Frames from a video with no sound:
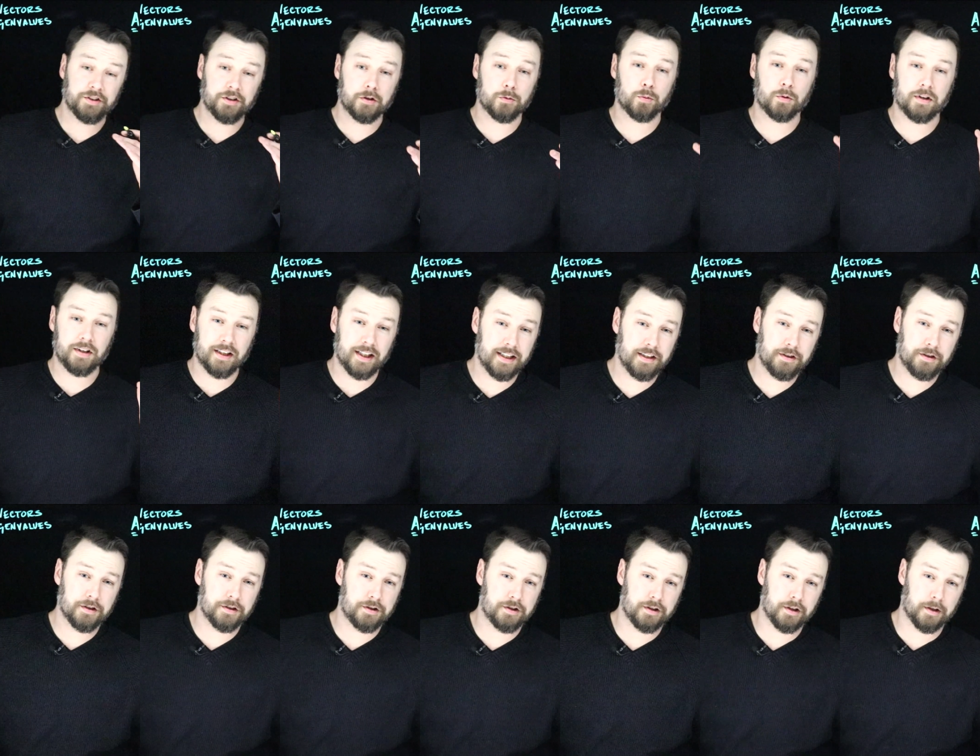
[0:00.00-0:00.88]

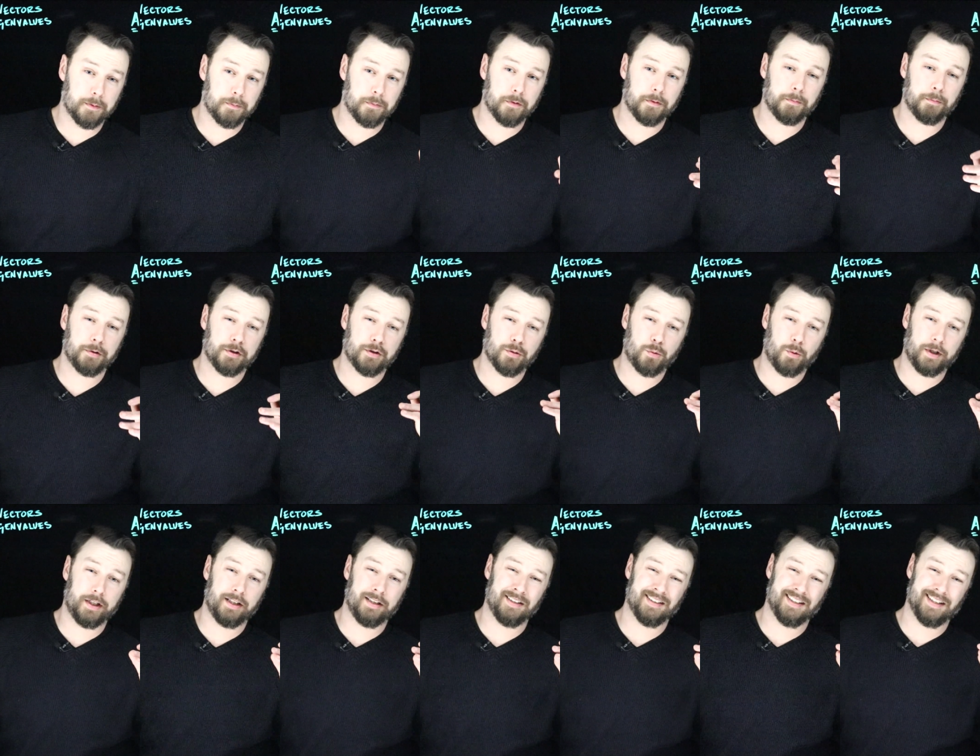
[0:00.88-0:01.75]
relationship
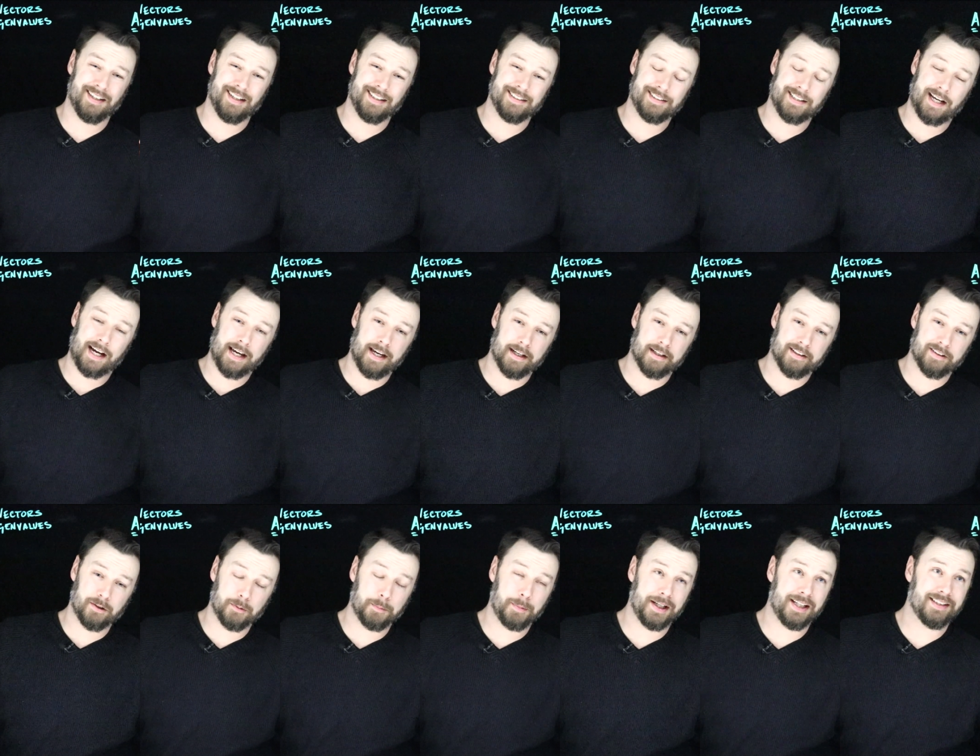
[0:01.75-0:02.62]
between a
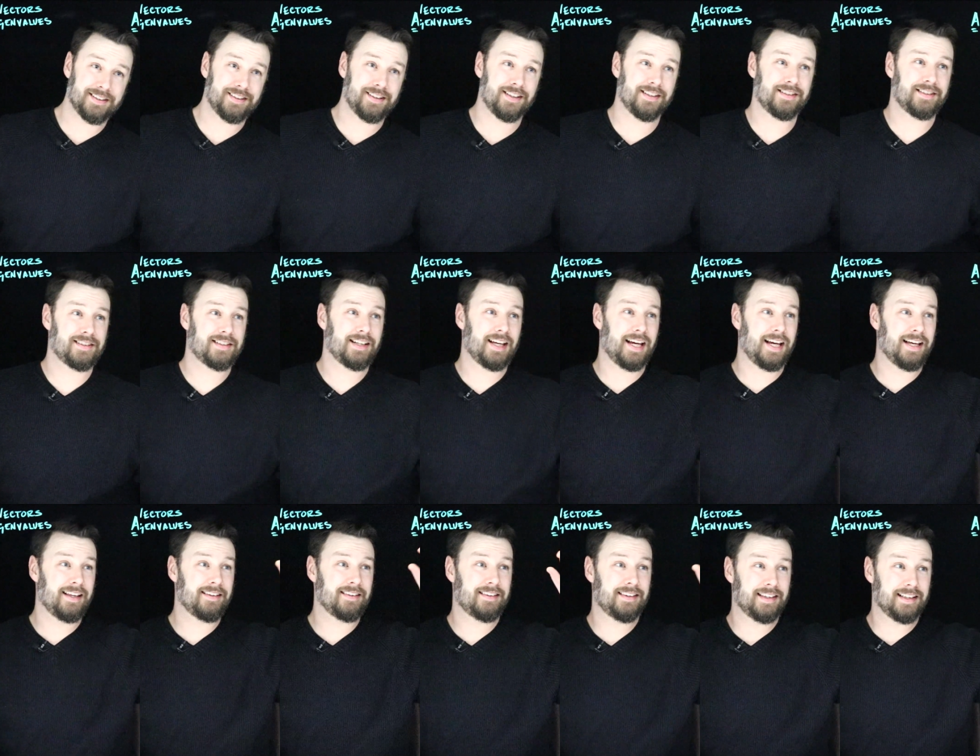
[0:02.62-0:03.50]
diagonal basis
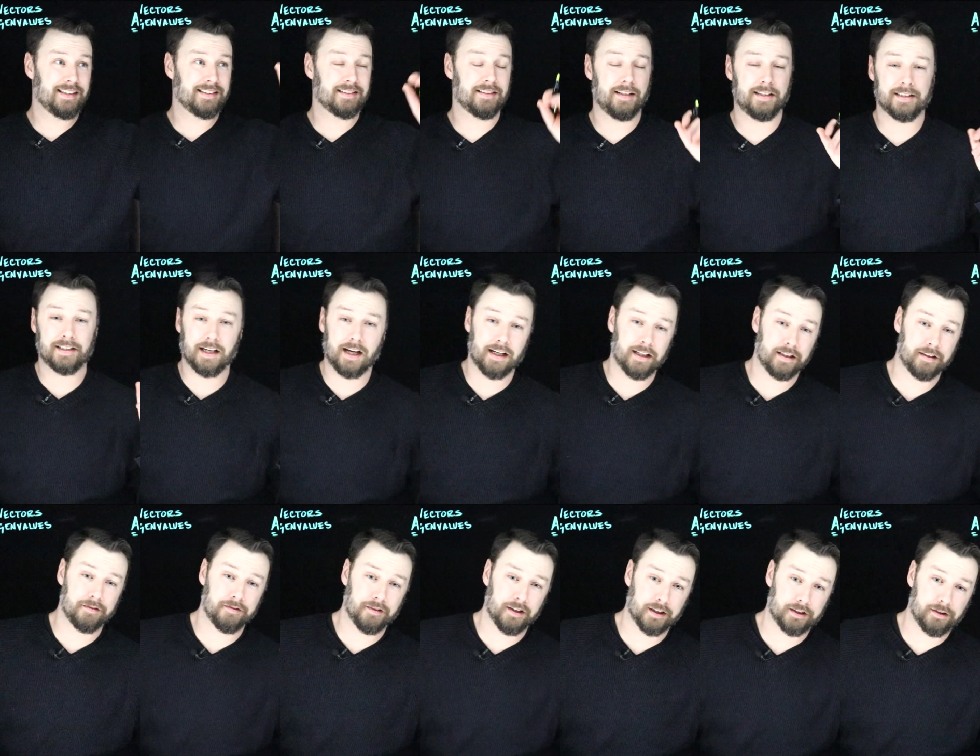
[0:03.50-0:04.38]
and things like
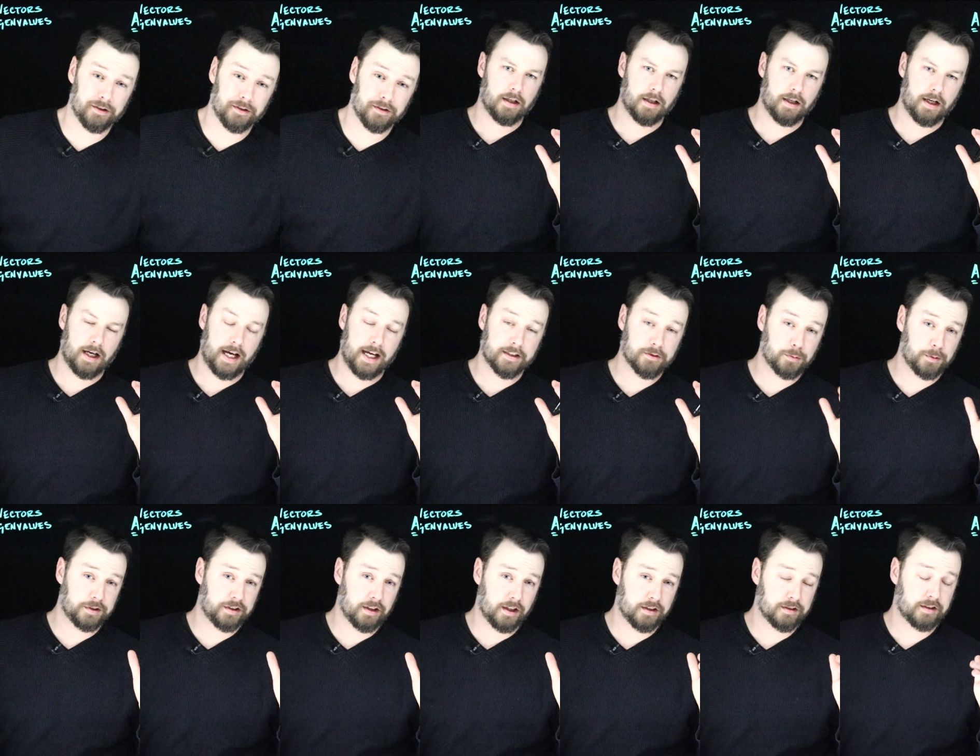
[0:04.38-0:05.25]
eigenvectors? As we
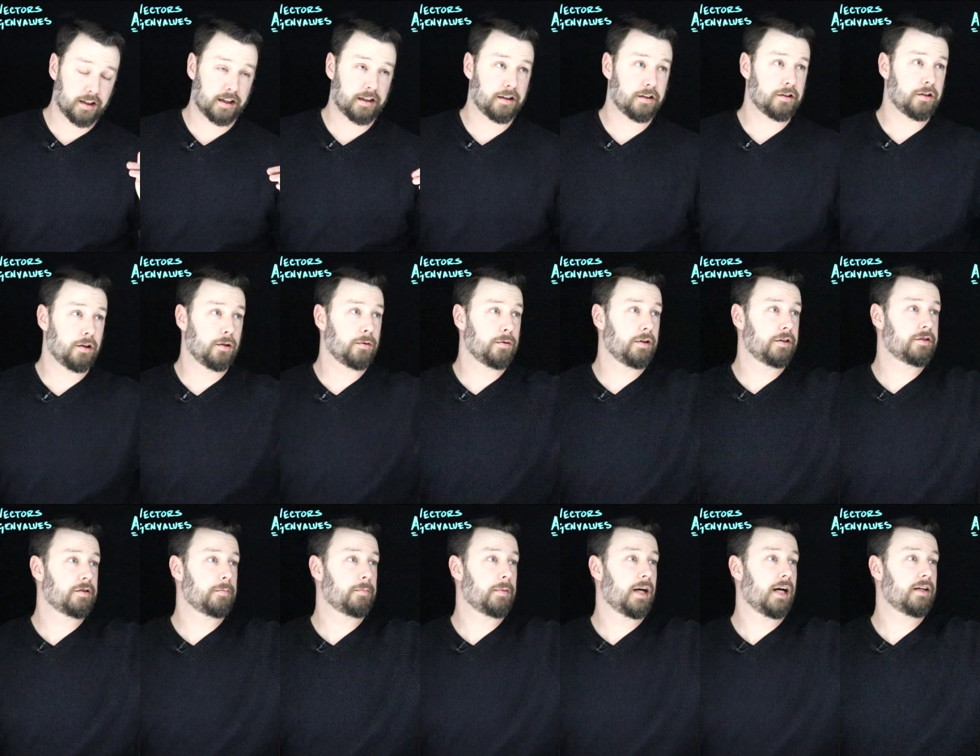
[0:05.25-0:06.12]
said a second ago, let's
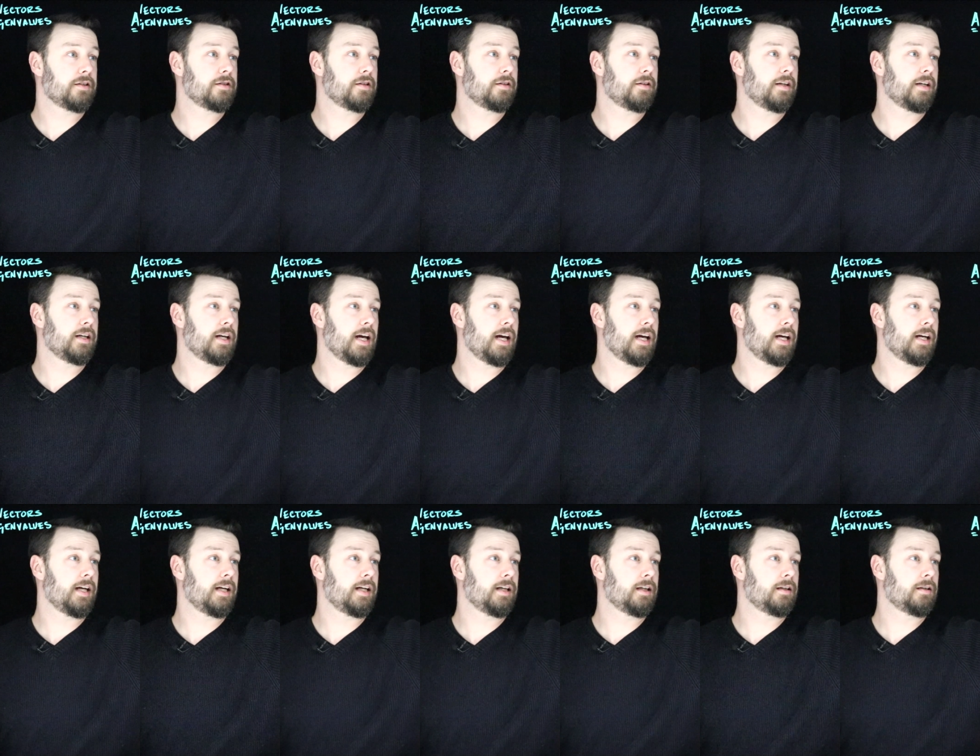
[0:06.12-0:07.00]
imagine that
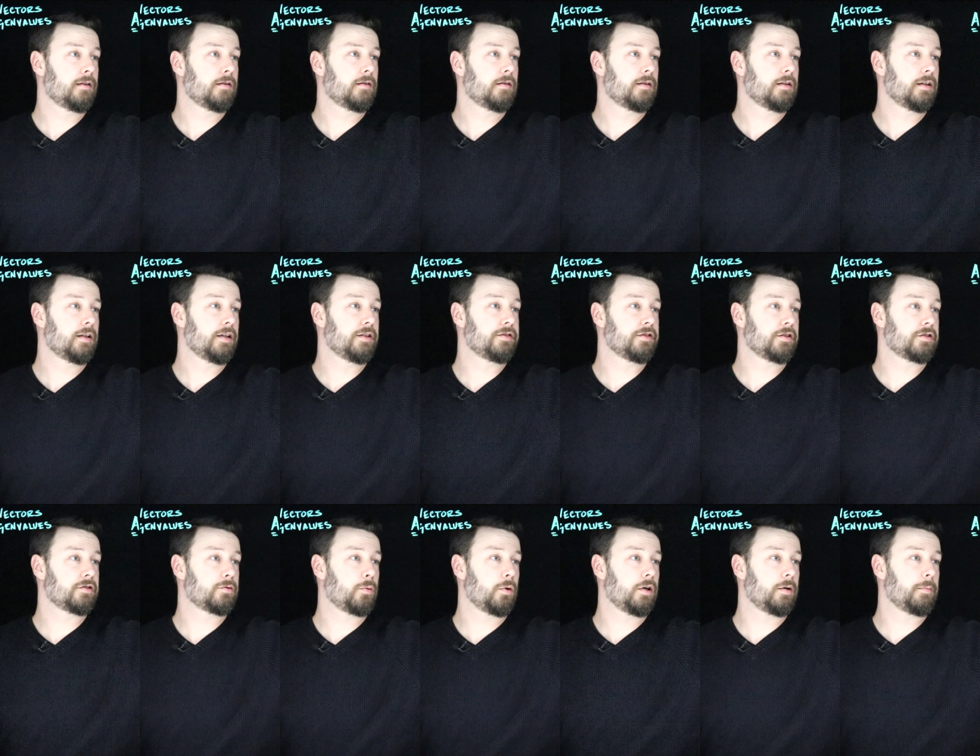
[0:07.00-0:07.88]
A is a
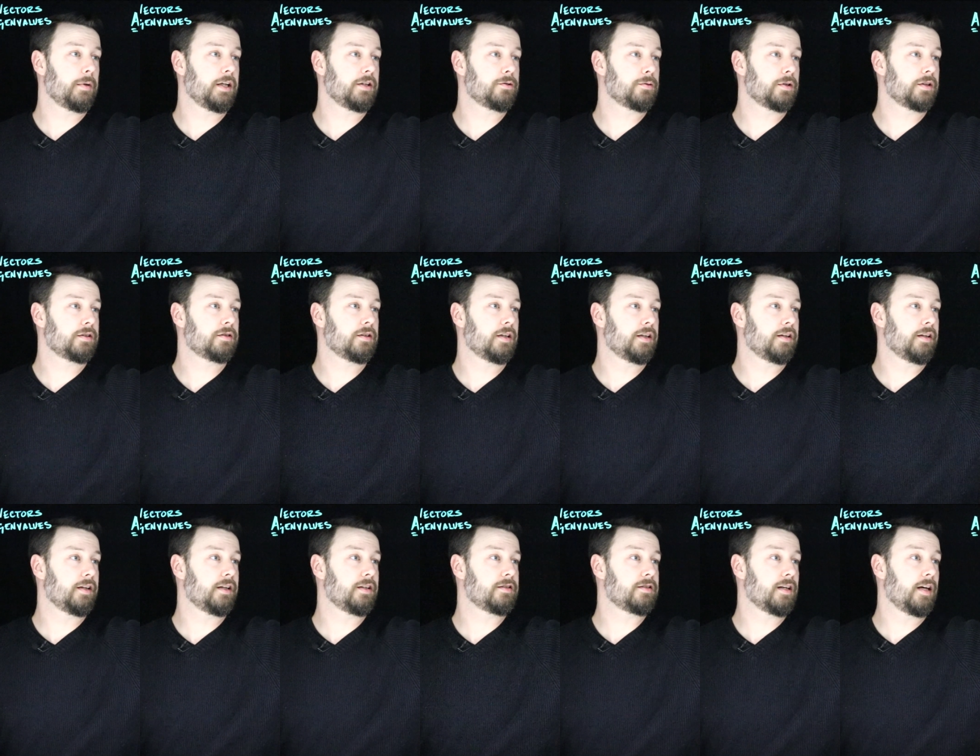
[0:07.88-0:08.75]
square matrix and
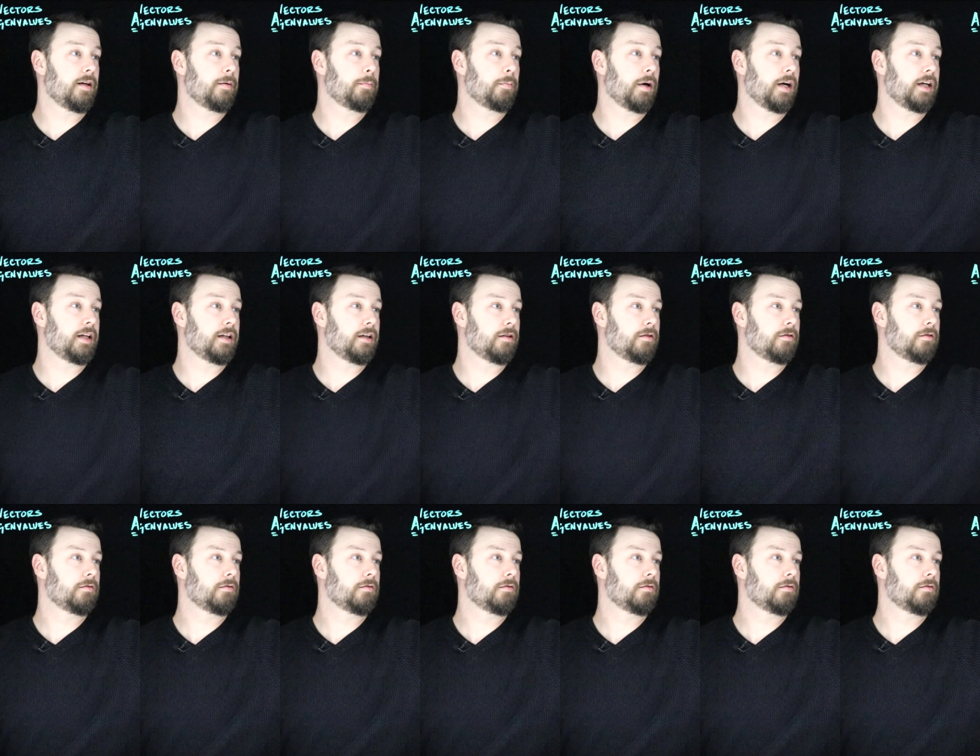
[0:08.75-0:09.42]
that it's n by n.